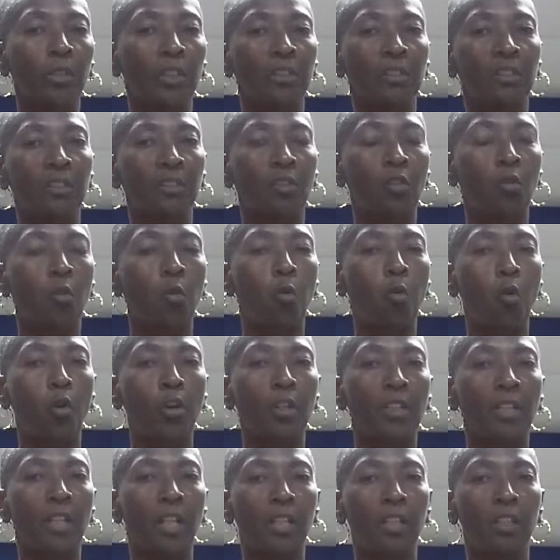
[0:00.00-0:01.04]
It's
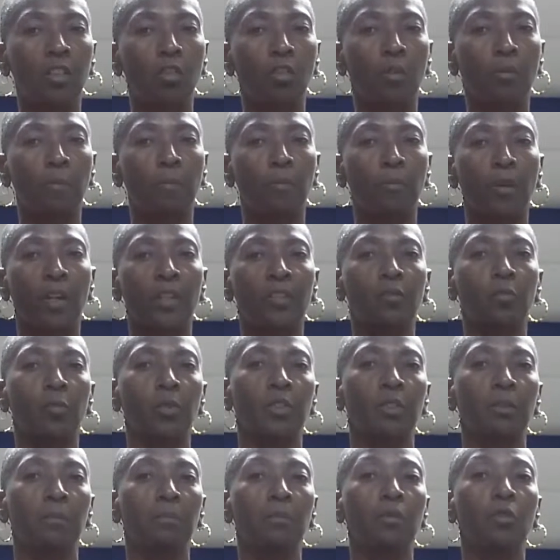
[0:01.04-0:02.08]
coordinating your breath
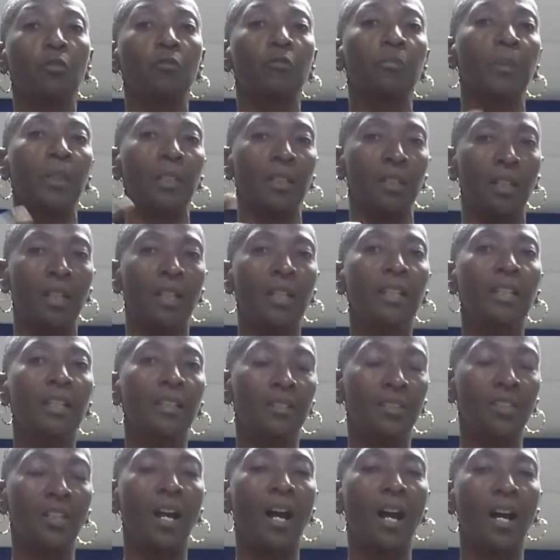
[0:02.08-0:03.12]
with the movement
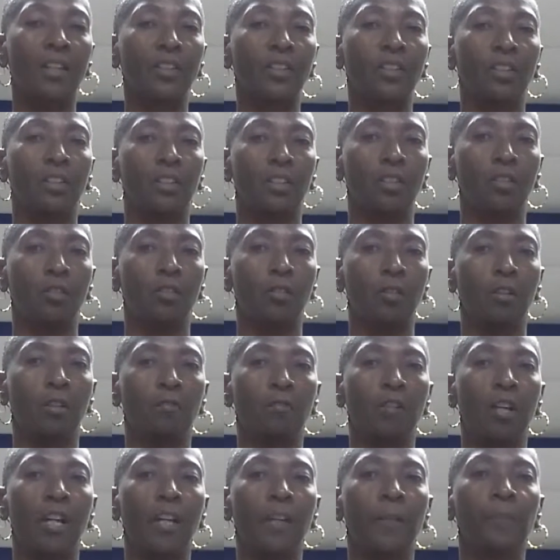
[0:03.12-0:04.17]
is hatha yoga,
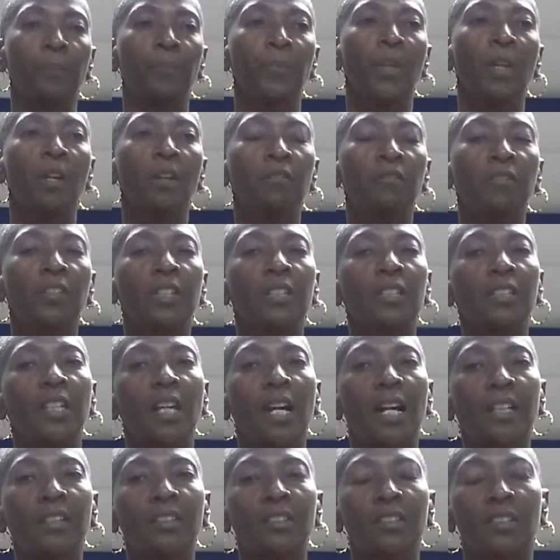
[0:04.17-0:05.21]
right?
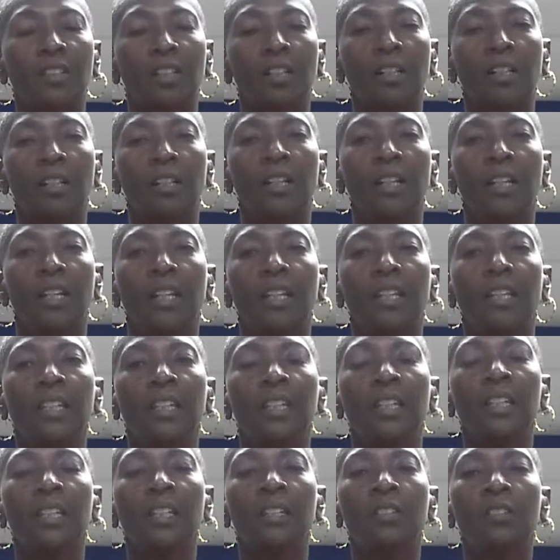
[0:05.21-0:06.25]
Vinyasa
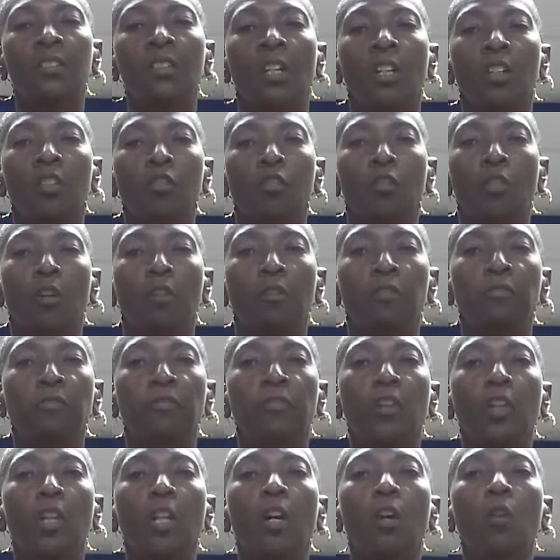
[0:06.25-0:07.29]
is,
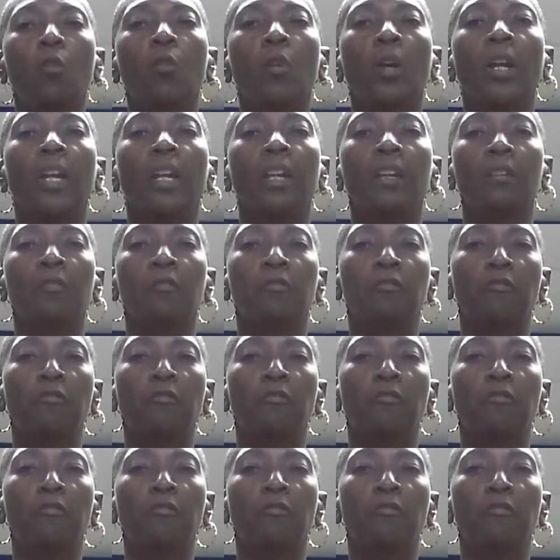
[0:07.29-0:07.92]
flowing